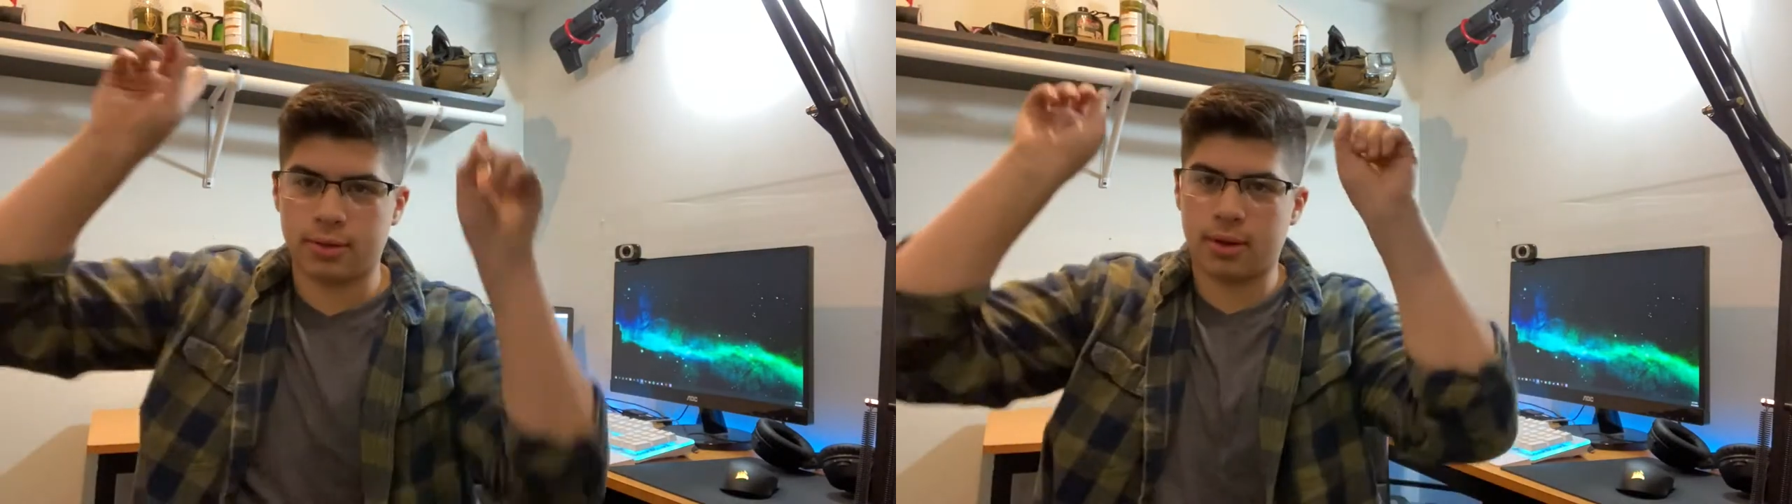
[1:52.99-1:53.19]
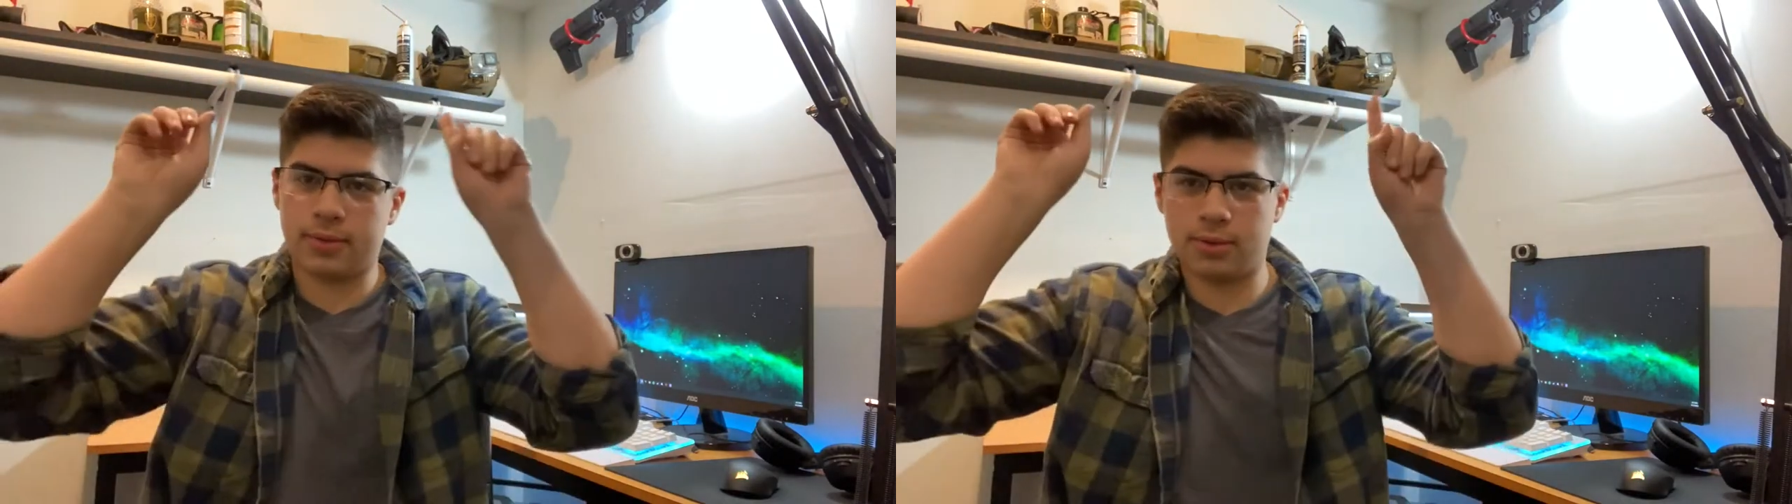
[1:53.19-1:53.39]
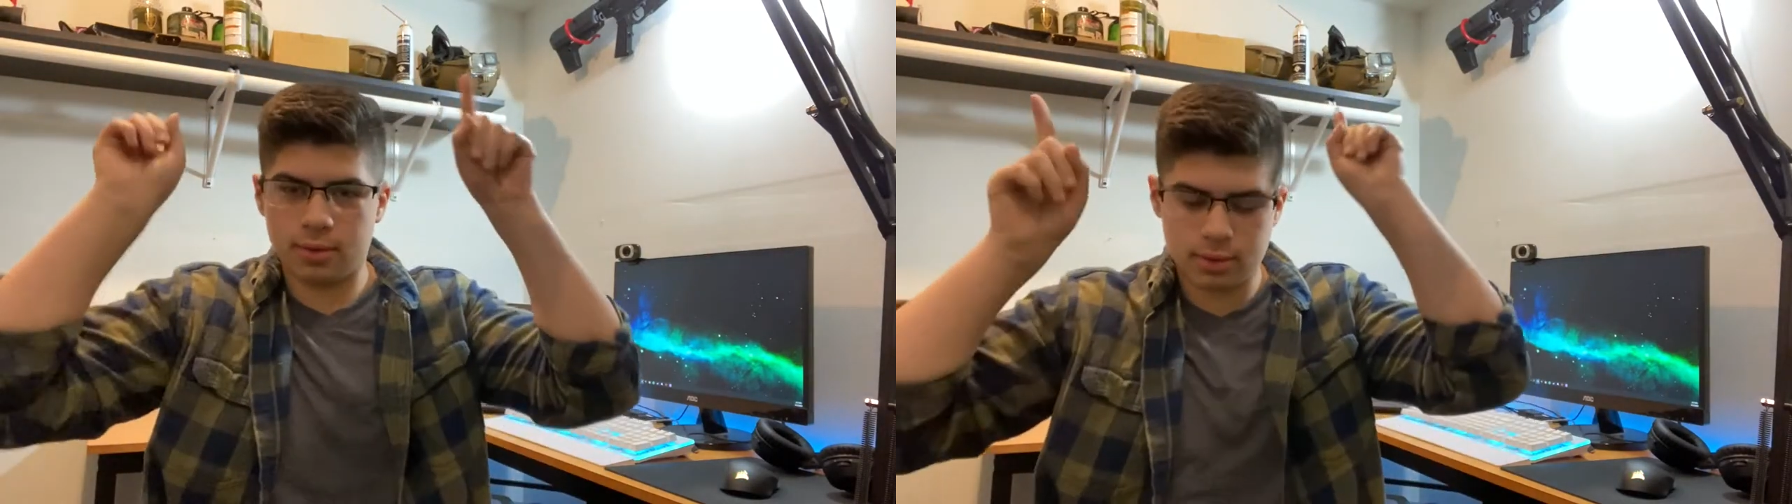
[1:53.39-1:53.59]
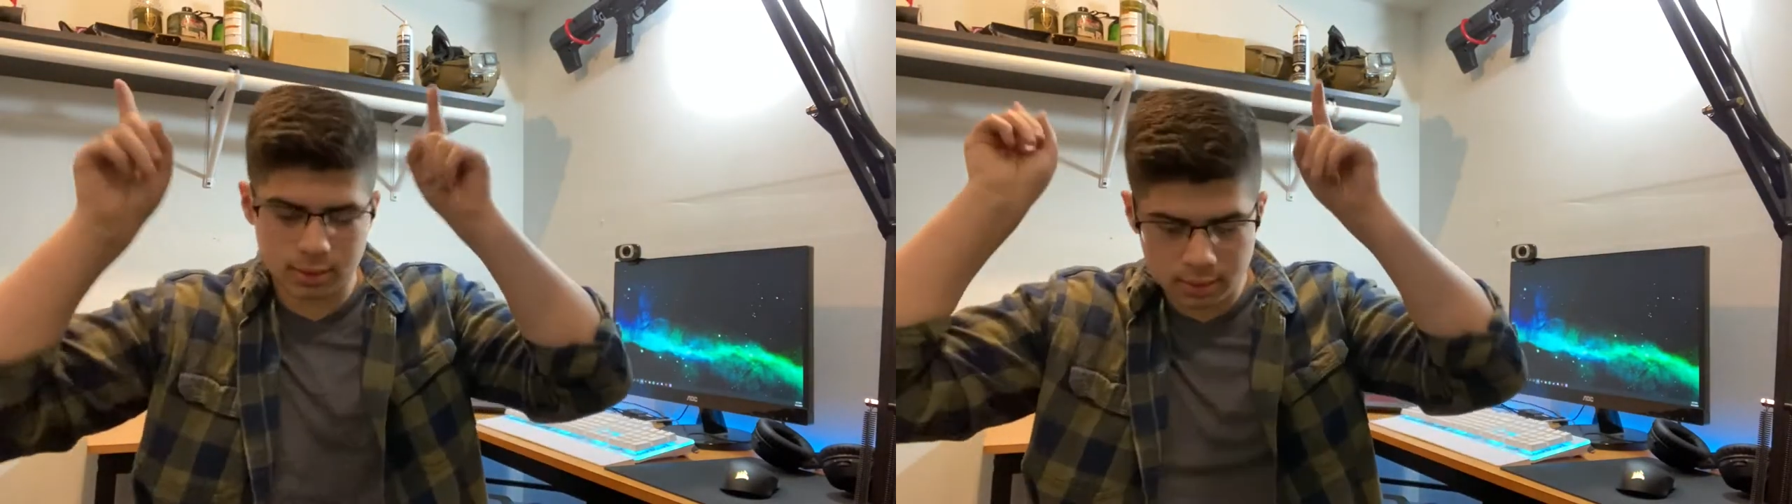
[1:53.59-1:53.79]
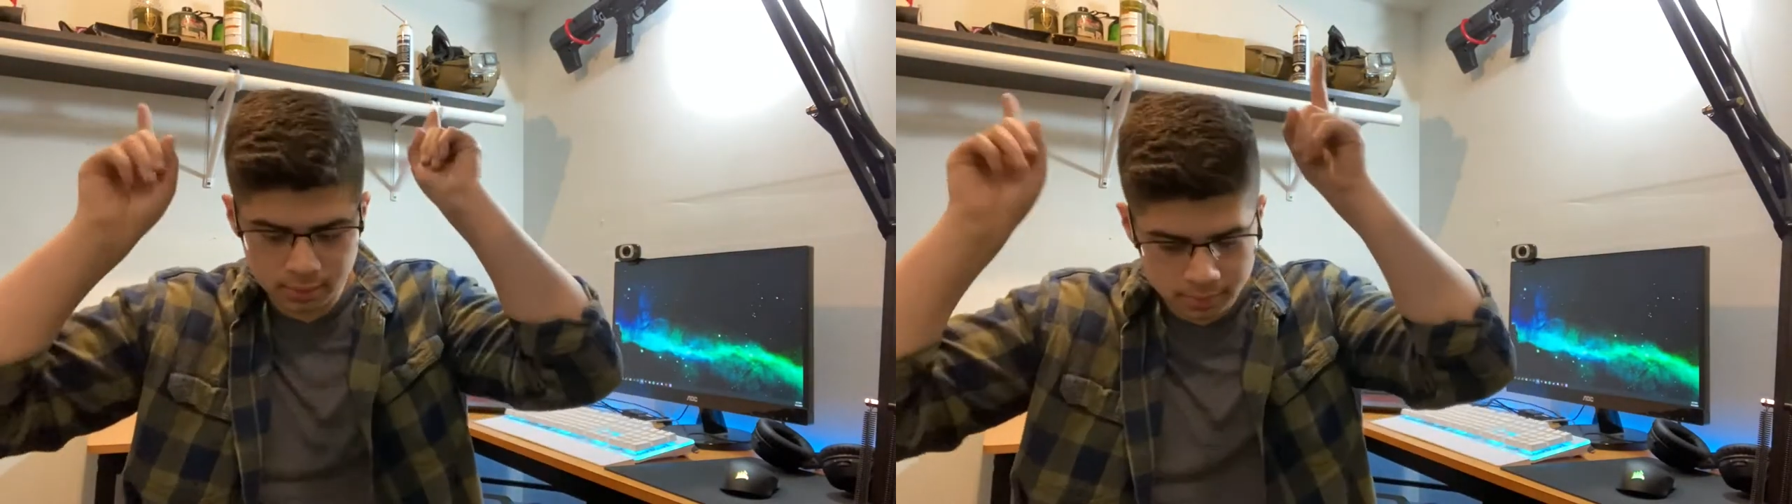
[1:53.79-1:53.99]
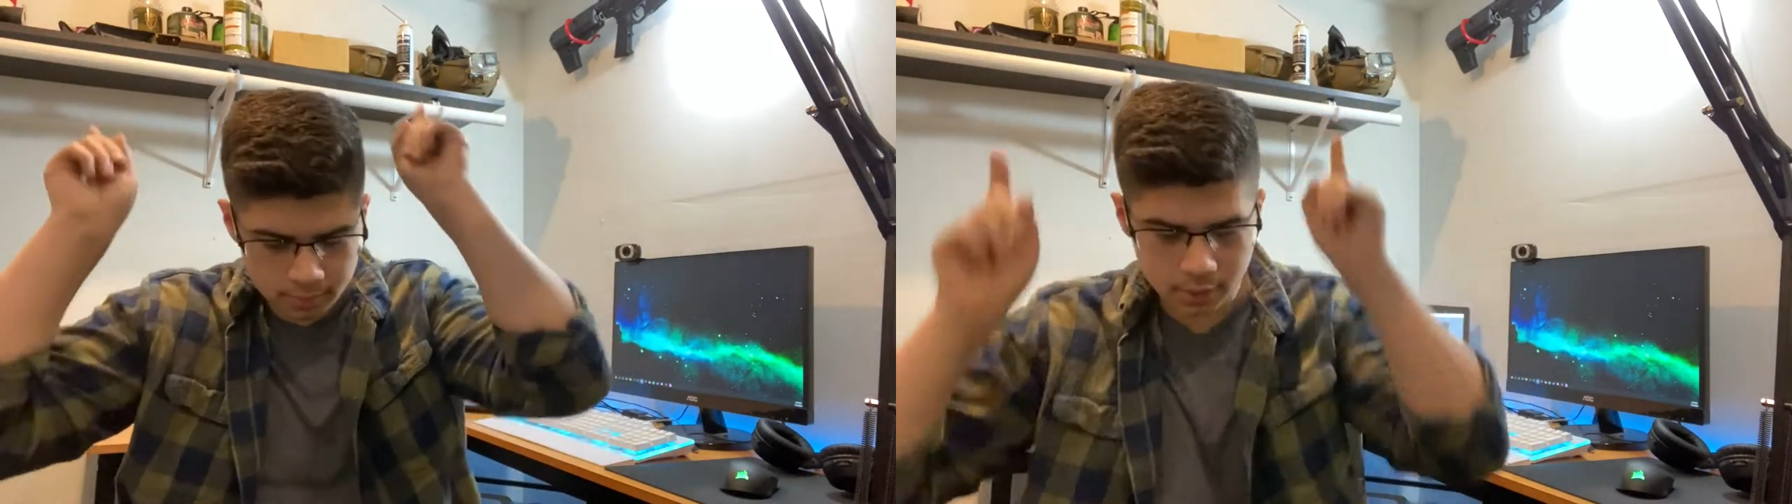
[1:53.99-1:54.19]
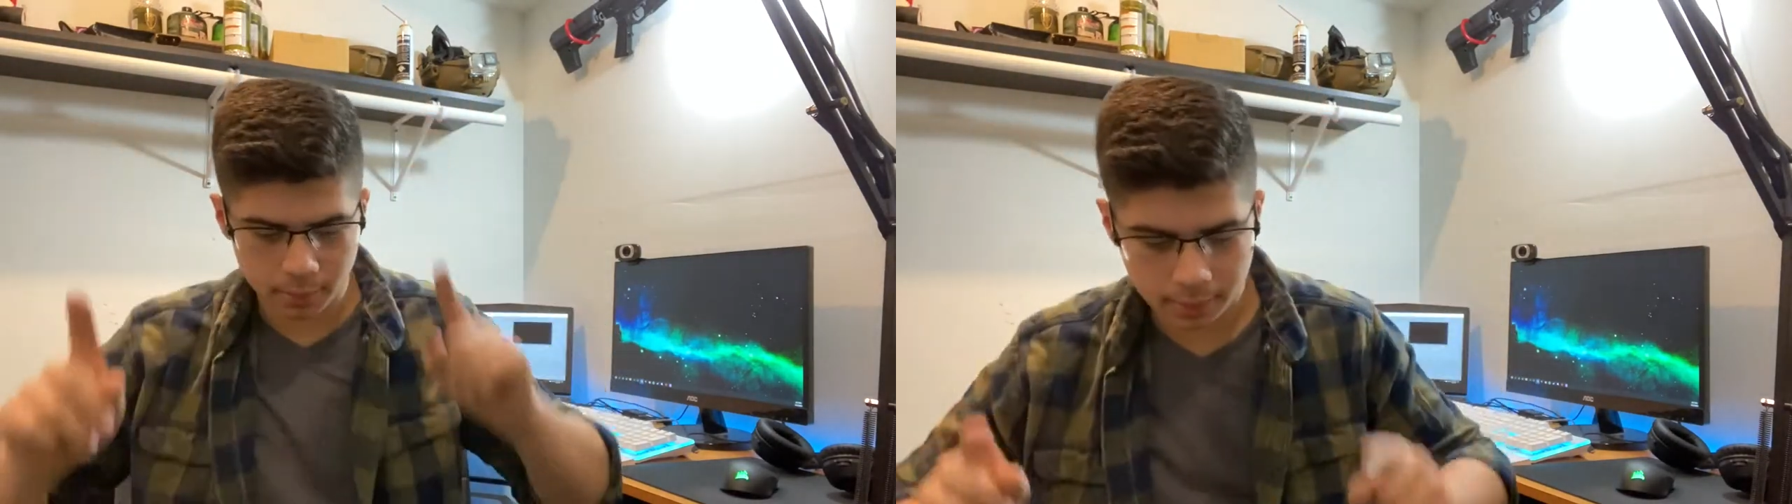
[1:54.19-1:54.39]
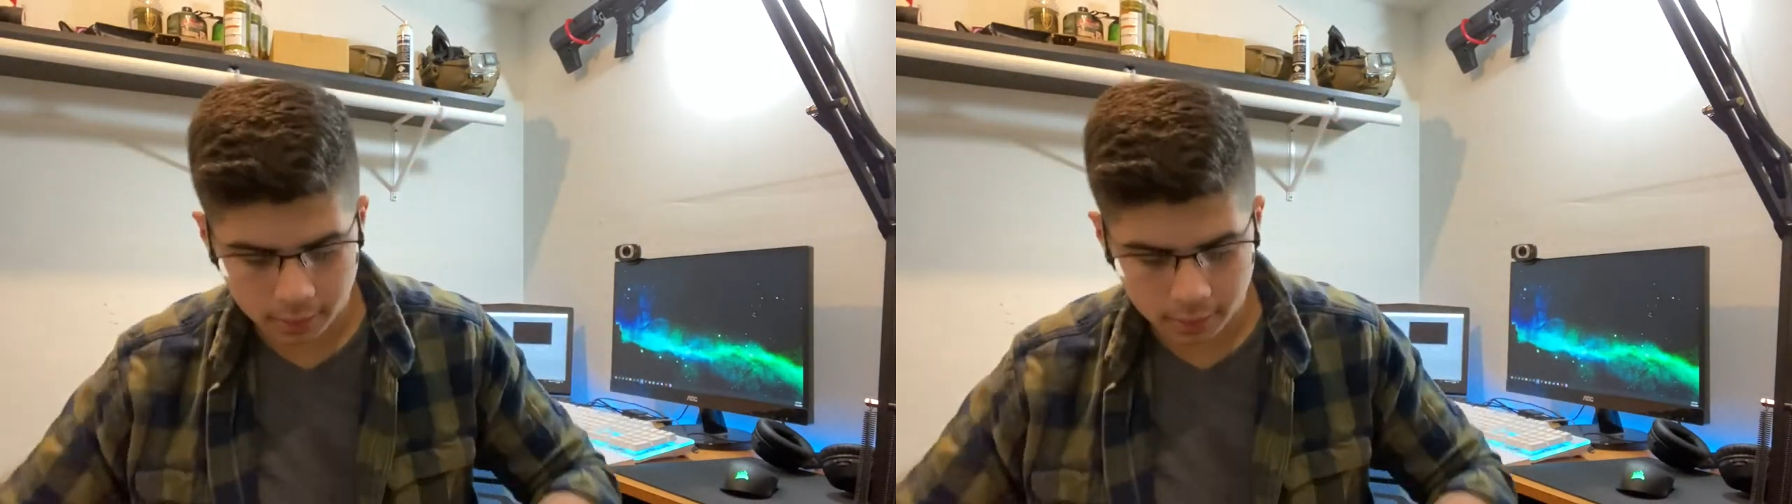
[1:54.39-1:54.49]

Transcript: stuff is up